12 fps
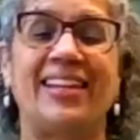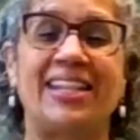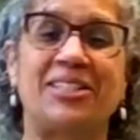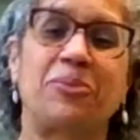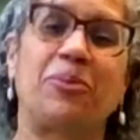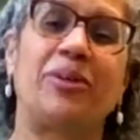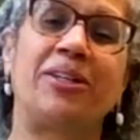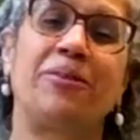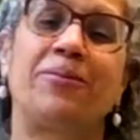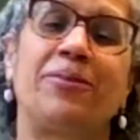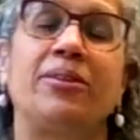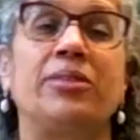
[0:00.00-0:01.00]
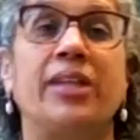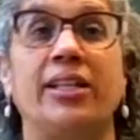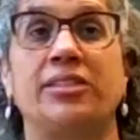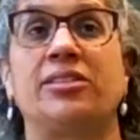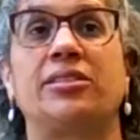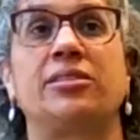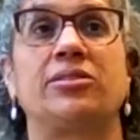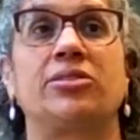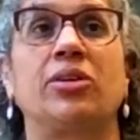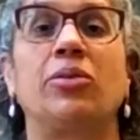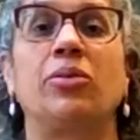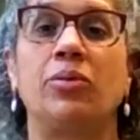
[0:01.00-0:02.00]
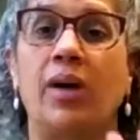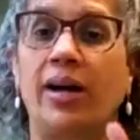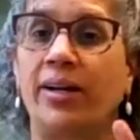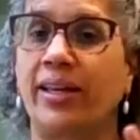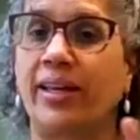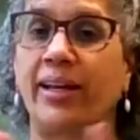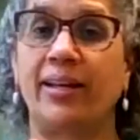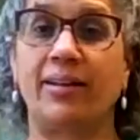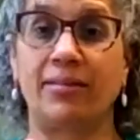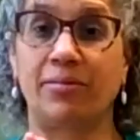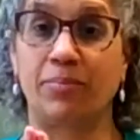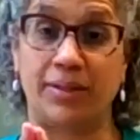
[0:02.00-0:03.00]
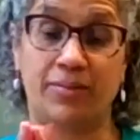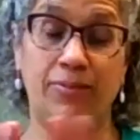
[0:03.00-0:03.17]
That's wonderful. Yes. So again,